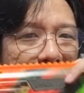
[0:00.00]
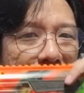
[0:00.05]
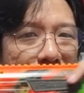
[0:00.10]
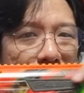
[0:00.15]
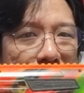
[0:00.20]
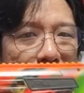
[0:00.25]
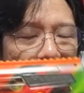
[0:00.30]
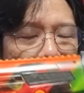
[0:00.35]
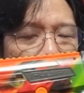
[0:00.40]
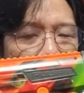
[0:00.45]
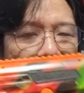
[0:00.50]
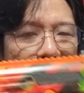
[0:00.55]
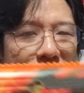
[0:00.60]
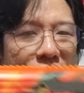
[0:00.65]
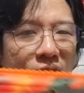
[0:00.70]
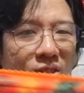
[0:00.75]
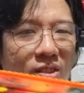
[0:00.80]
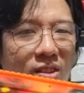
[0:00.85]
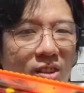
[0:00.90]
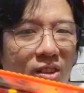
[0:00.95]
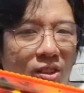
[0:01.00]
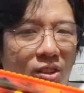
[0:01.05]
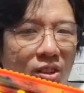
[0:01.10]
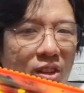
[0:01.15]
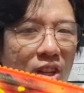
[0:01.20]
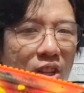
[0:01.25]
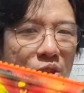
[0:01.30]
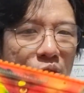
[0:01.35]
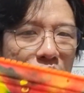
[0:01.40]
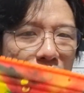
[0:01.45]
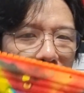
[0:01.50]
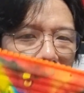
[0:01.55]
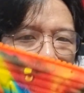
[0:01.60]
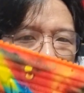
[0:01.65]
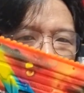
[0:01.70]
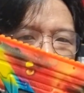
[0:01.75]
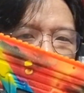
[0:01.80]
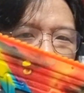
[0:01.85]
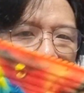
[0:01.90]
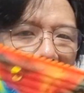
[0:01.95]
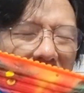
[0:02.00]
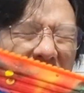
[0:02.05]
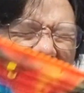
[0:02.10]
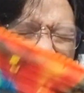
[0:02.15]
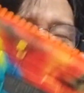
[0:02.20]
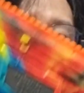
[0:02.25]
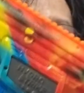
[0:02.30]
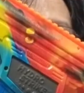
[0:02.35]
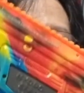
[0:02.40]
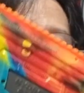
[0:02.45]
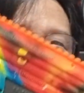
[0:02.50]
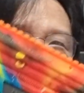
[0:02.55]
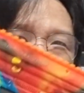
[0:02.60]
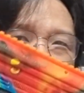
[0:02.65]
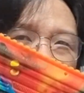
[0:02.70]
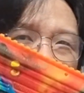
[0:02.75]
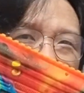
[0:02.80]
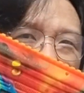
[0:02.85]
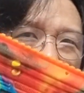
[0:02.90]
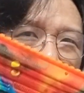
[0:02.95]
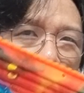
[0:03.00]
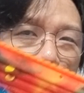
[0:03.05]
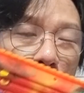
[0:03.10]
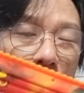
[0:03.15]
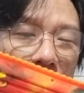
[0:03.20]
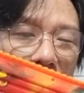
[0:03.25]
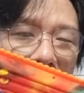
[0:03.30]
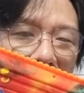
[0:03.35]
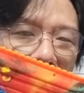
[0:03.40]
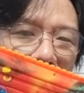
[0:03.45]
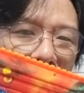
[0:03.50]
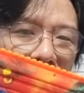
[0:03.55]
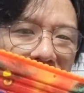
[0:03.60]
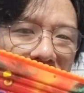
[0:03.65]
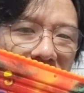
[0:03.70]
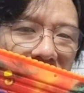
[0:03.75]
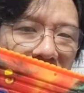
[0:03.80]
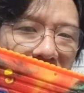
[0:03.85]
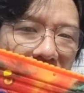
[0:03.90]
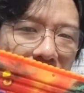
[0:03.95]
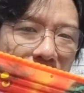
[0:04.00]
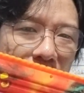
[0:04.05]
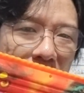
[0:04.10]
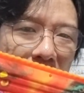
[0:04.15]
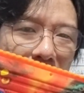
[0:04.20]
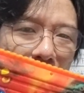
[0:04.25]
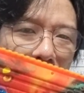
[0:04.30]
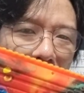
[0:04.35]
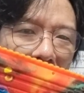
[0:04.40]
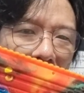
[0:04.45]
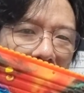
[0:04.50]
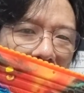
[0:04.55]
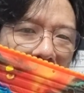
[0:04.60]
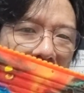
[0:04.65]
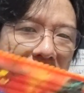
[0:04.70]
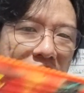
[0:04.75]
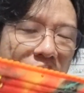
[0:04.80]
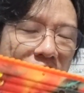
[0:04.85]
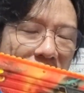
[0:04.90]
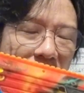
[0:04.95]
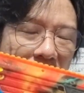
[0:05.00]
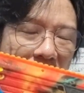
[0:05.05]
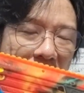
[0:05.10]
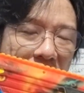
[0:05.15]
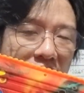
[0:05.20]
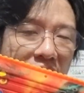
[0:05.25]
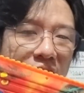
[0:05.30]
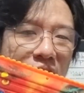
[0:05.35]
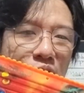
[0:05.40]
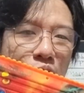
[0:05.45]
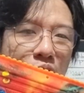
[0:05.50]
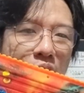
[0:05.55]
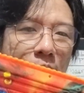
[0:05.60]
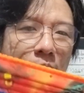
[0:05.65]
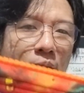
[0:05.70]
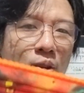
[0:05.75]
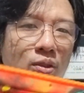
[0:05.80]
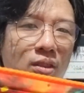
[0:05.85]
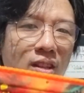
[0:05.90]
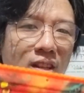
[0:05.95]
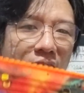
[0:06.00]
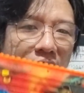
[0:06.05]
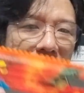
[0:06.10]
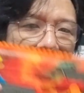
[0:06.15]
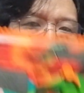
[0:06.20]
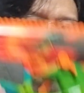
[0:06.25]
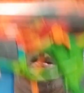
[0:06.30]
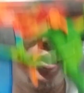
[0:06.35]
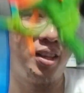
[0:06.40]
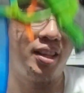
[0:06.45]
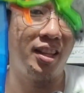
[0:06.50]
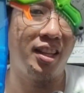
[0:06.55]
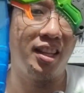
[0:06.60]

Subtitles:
so you need to literally wait it for the bullets or the gels to come out. But